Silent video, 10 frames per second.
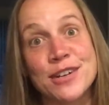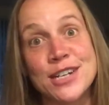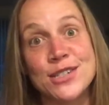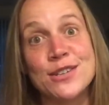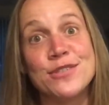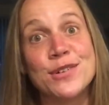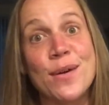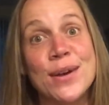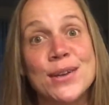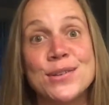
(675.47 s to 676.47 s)
registered for
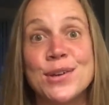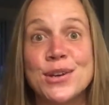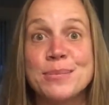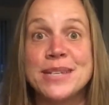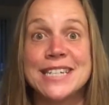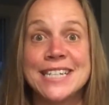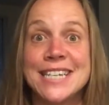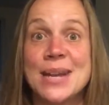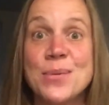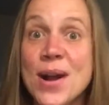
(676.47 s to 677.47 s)
Growing Your Yoga Business
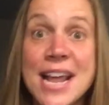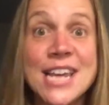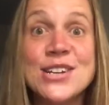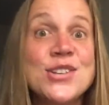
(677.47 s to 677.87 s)
yet, what are you